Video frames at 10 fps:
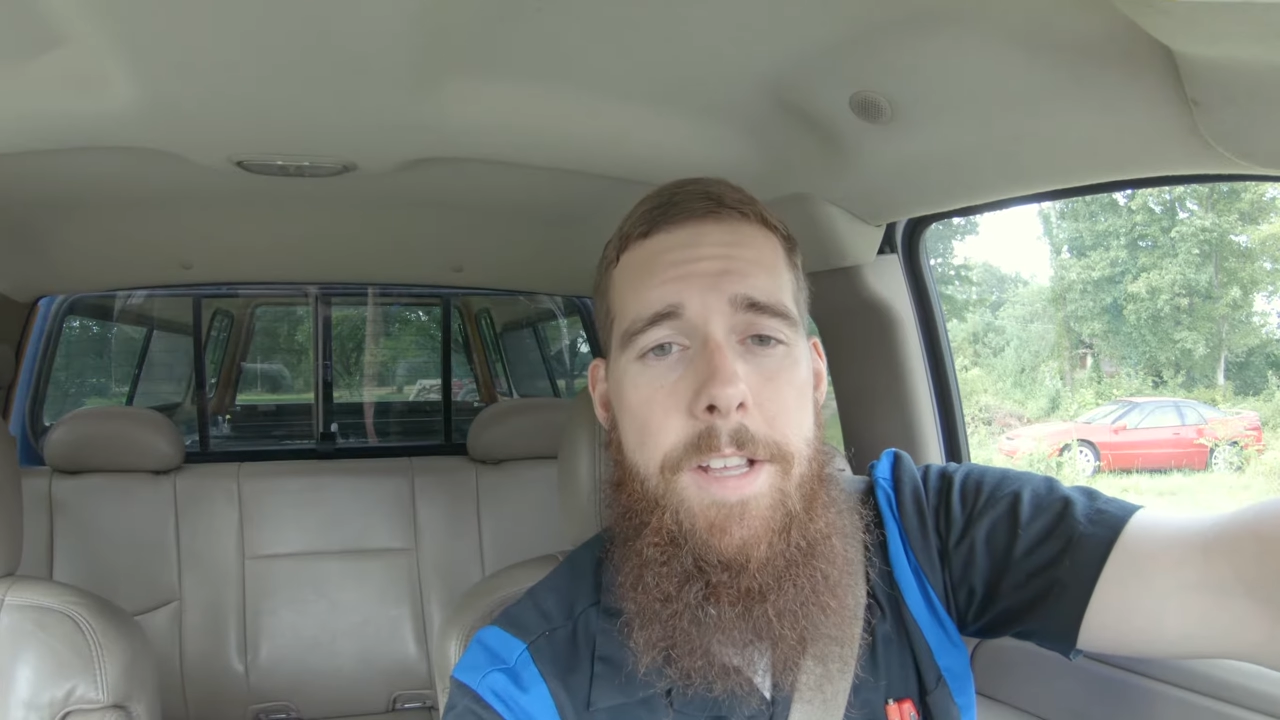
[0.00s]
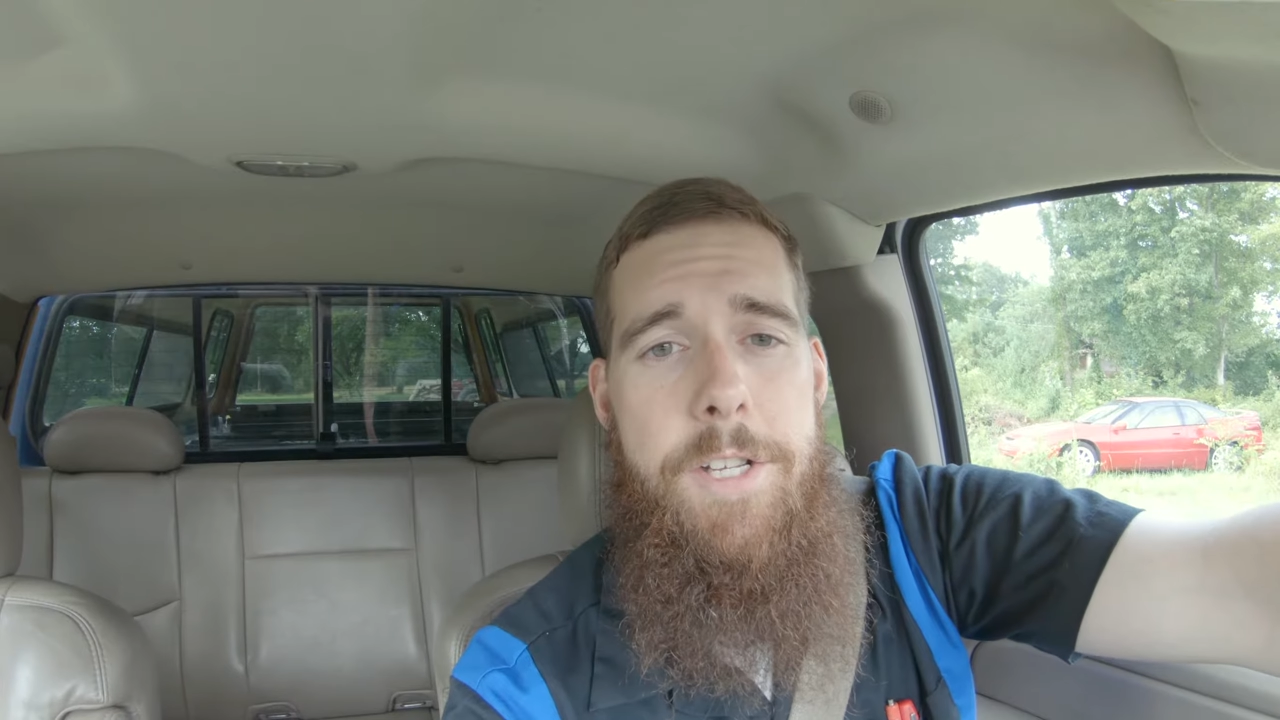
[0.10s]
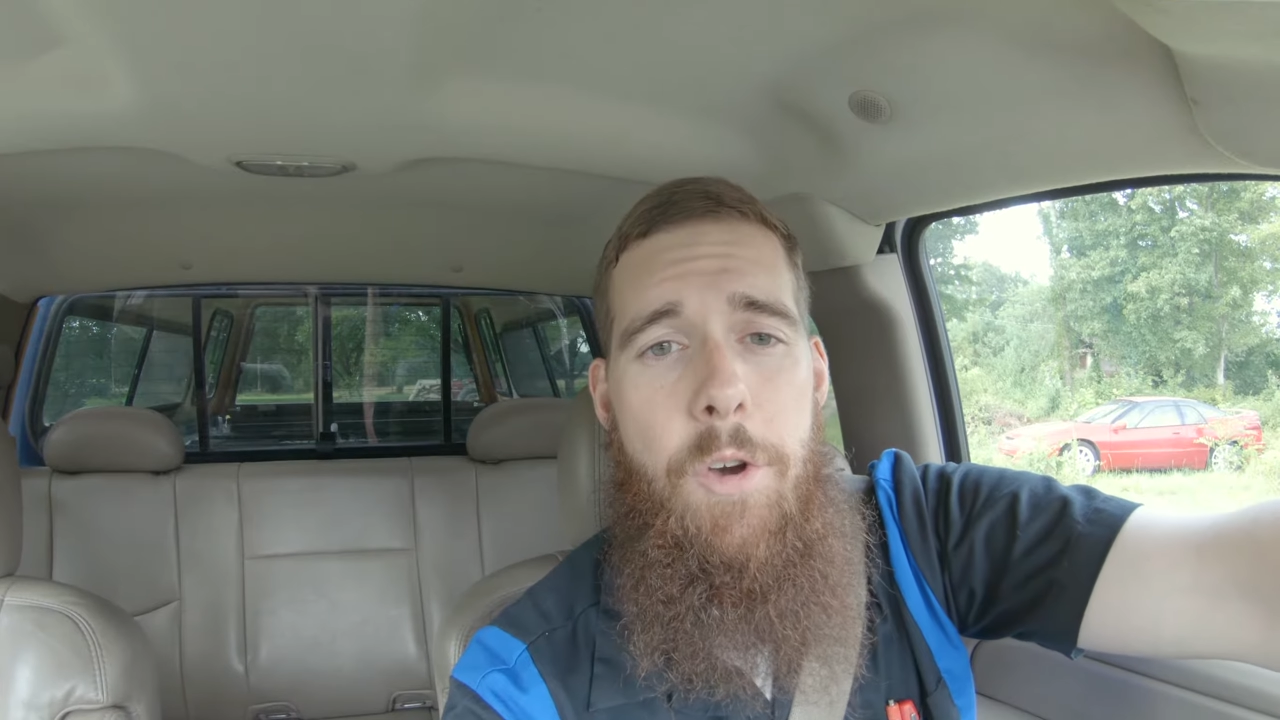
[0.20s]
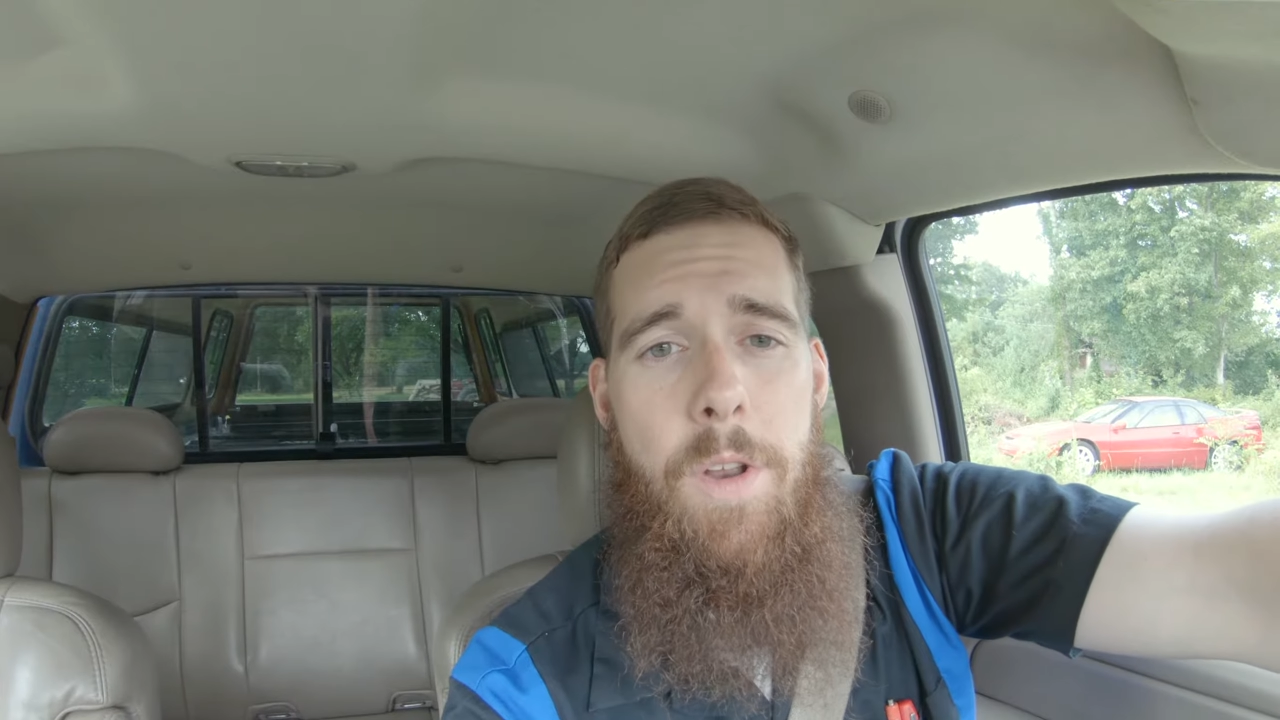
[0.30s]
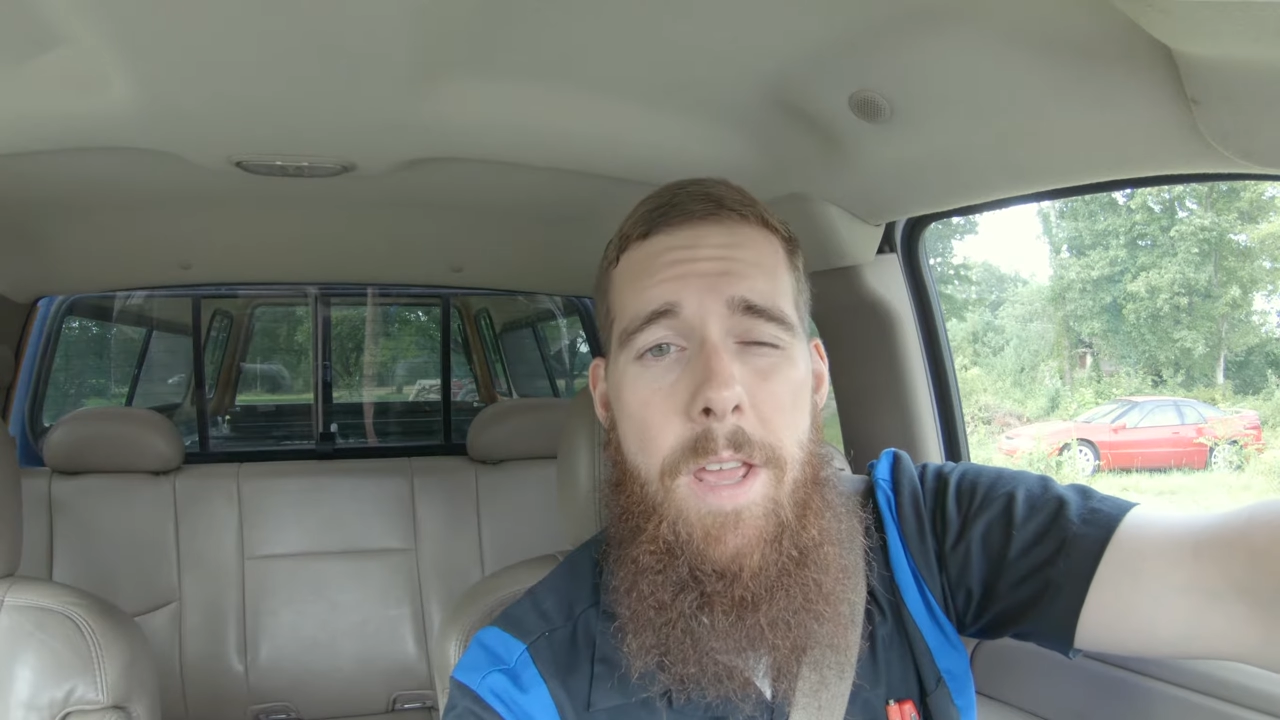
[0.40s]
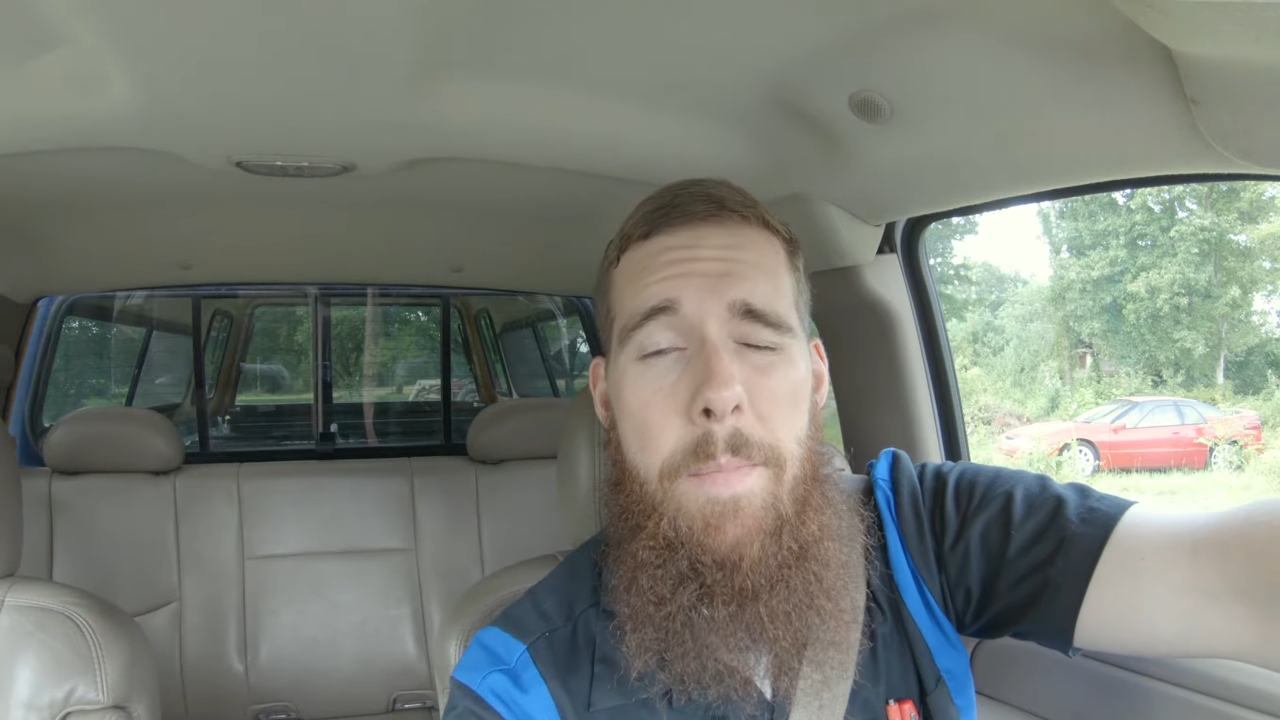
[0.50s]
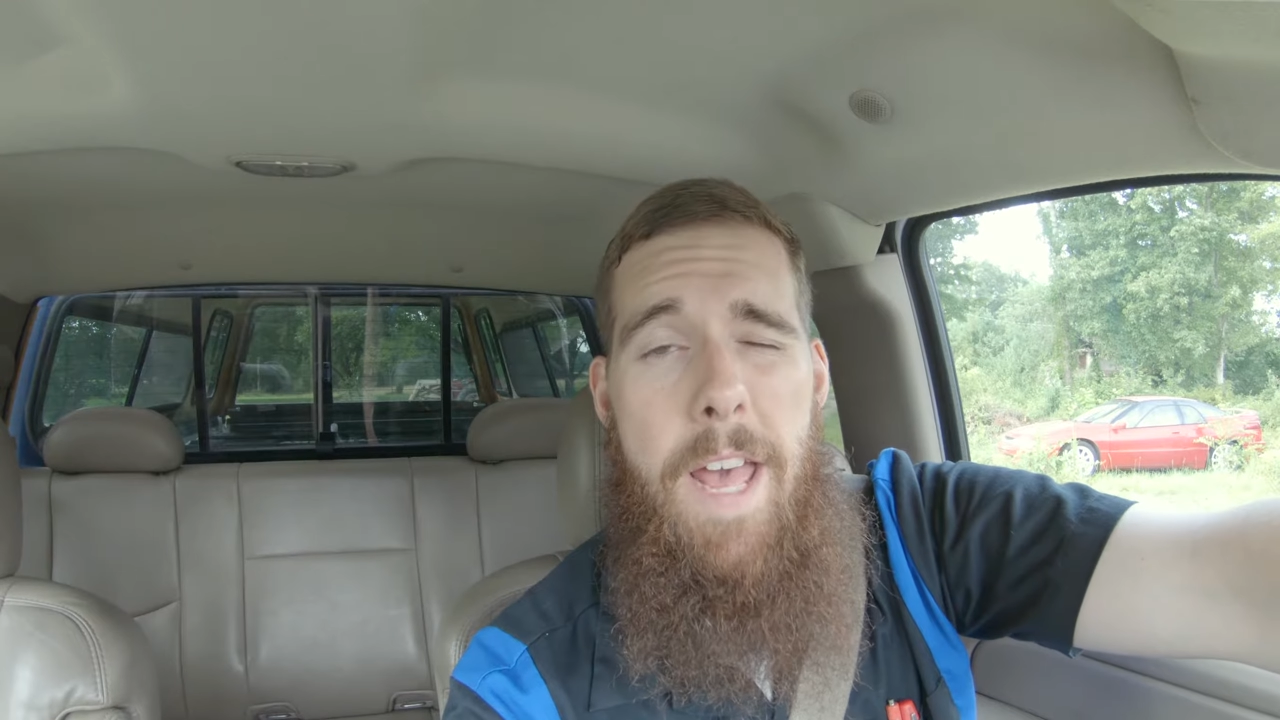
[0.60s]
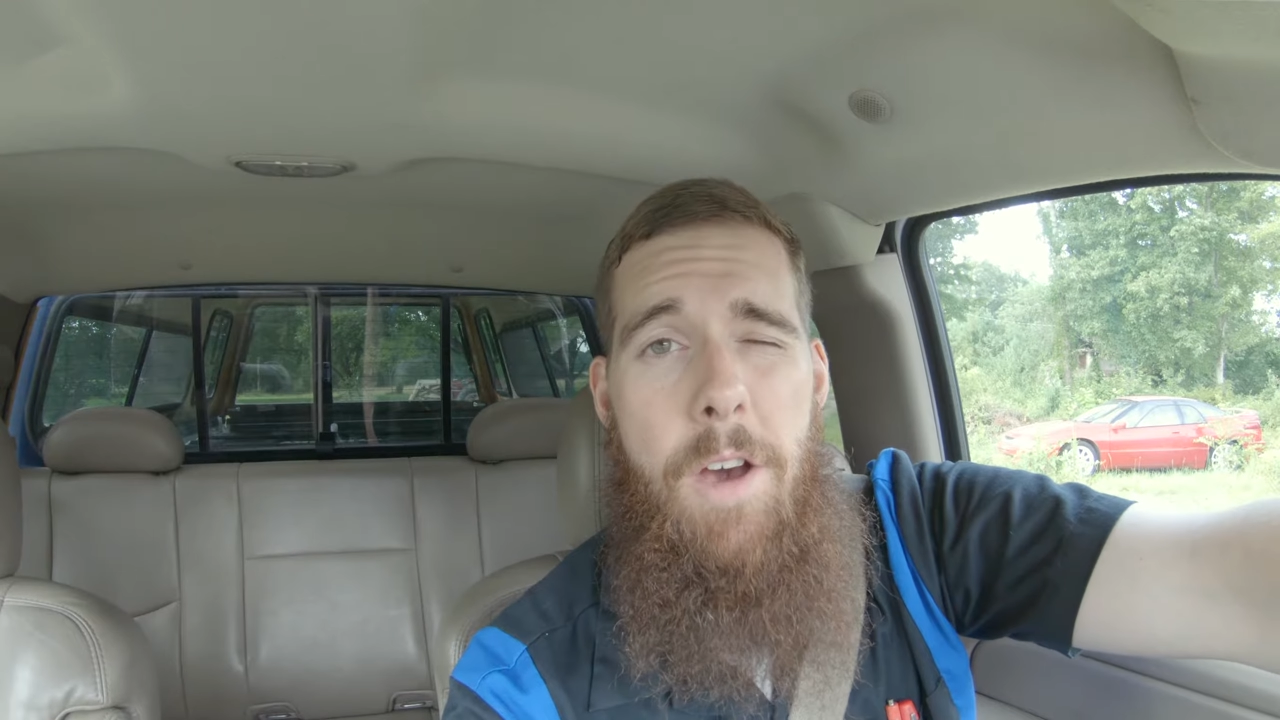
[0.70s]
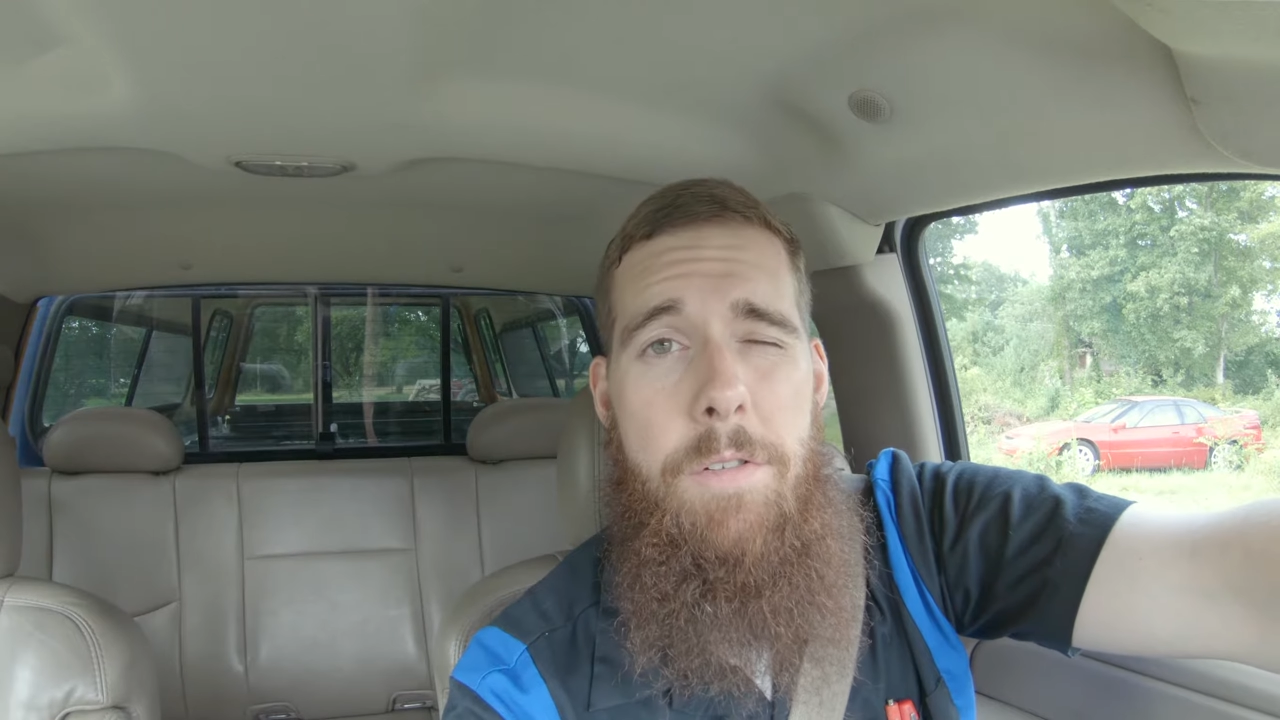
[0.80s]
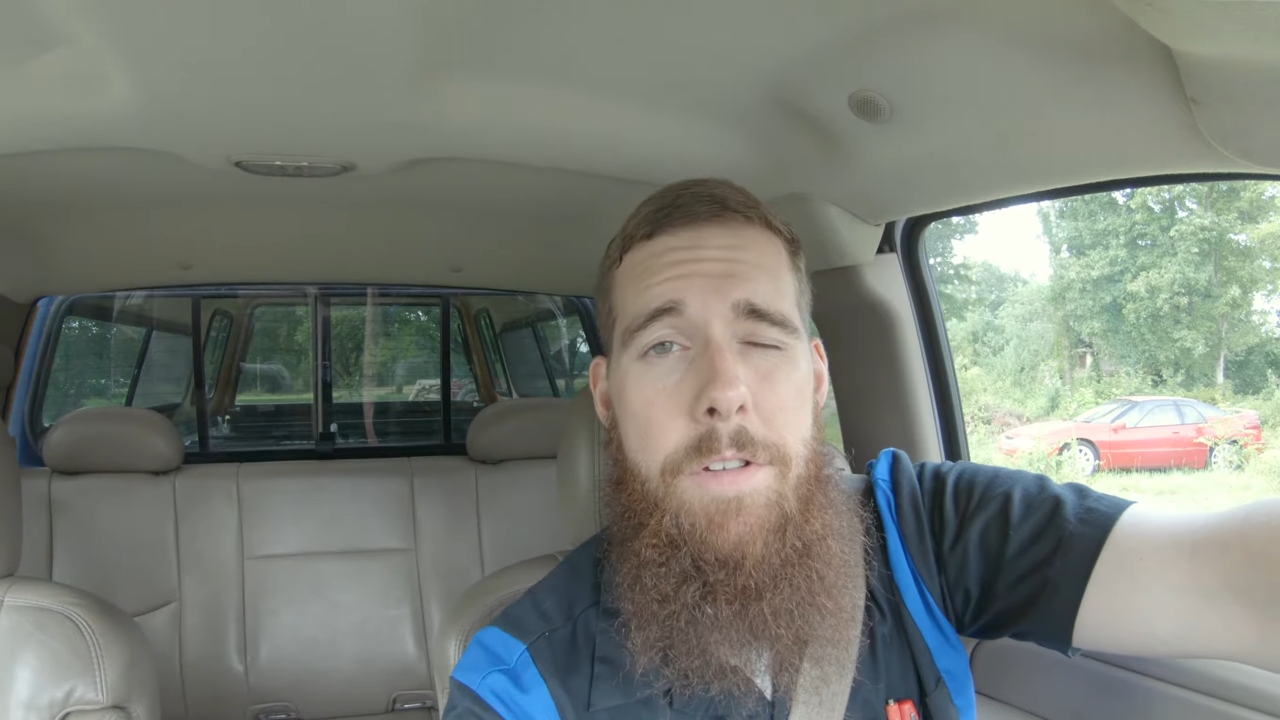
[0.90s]
it's only
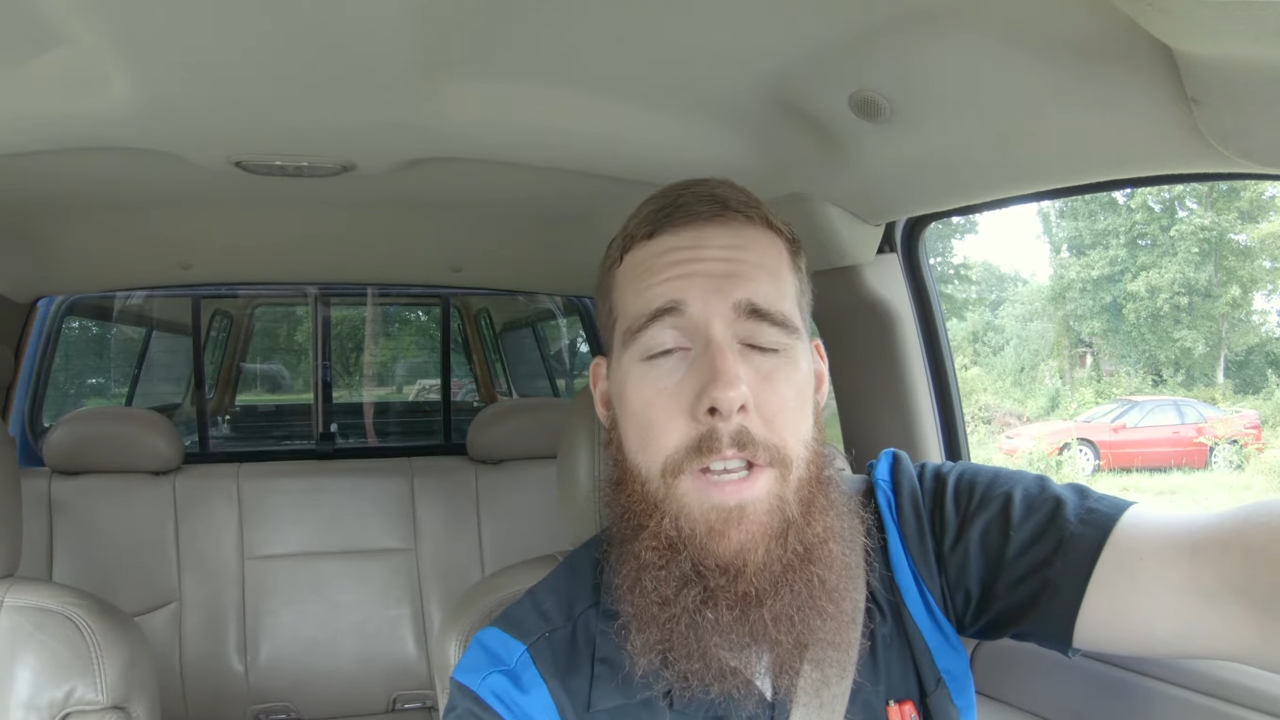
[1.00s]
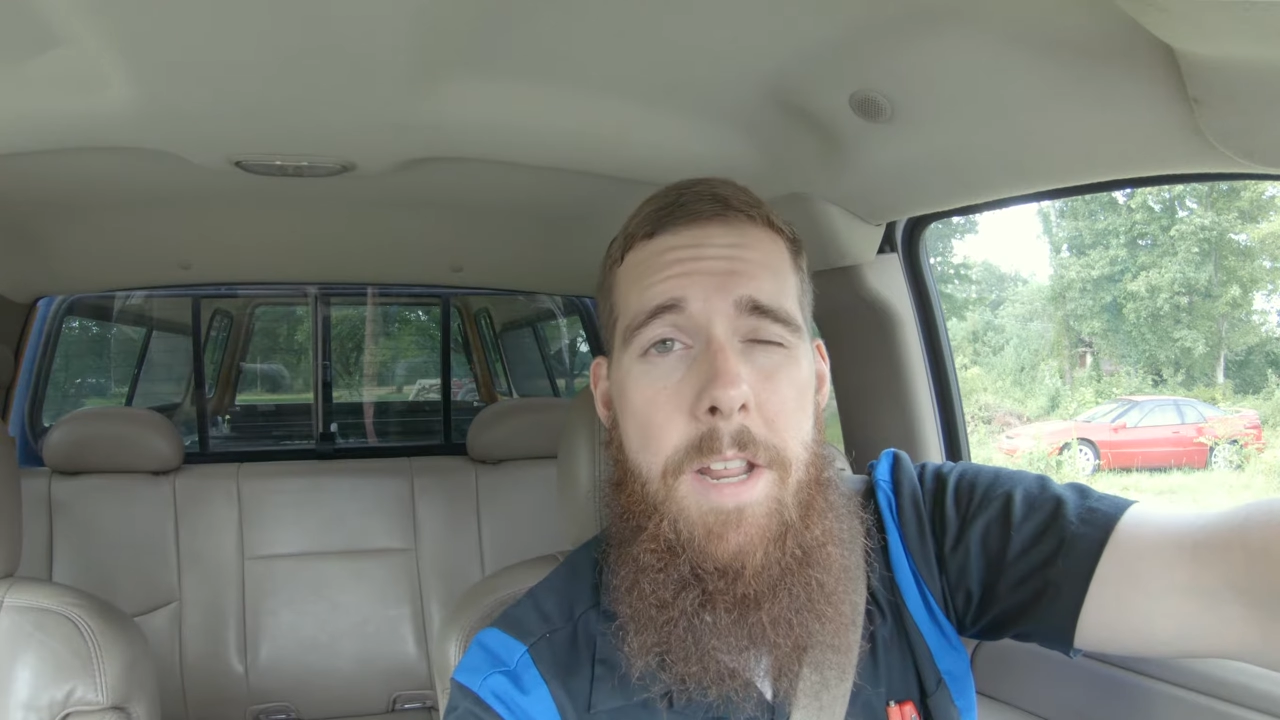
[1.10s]
about